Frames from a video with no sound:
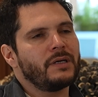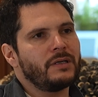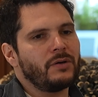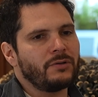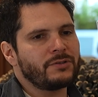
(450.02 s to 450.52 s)

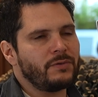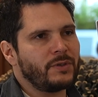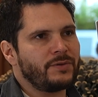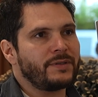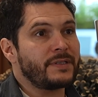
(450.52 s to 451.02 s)
also you
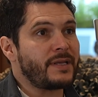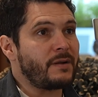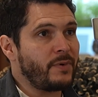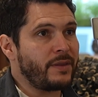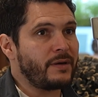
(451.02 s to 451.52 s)
want to
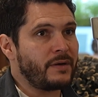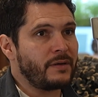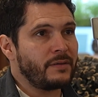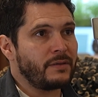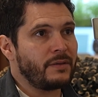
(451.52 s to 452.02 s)
understand
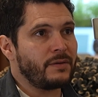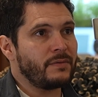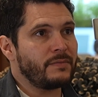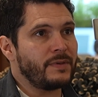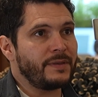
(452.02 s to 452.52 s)
whether,
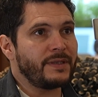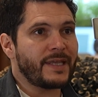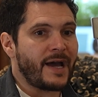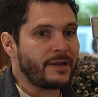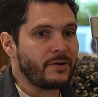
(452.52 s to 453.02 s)

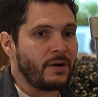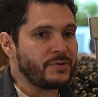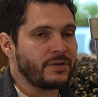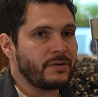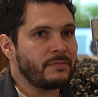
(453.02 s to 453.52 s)
that
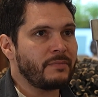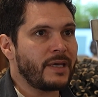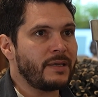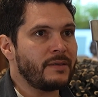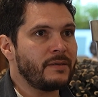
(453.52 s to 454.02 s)
option
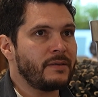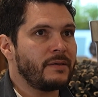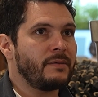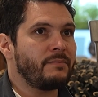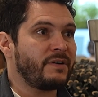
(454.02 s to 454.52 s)
may
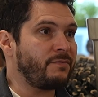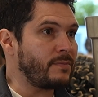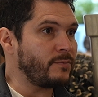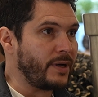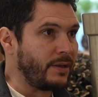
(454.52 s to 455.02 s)

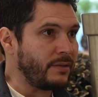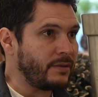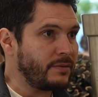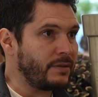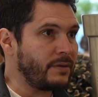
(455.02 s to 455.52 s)
perform
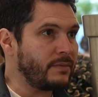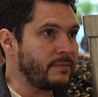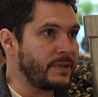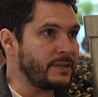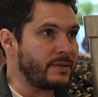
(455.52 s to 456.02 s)
well,
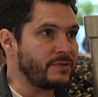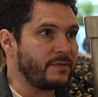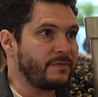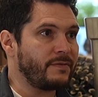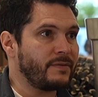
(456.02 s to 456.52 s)
in terms
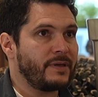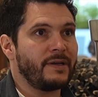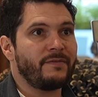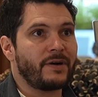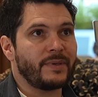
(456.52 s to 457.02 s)
of
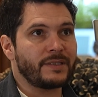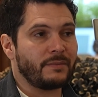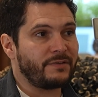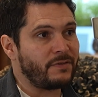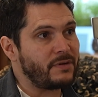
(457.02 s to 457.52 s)

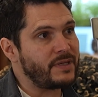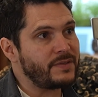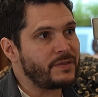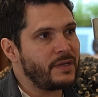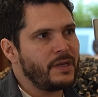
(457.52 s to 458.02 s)
environmental
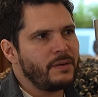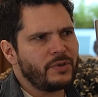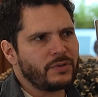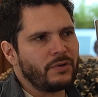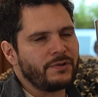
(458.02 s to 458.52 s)
performance,
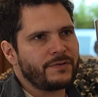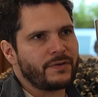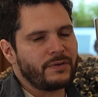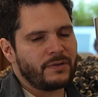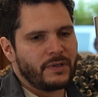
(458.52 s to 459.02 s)
but
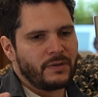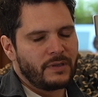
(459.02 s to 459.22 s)
also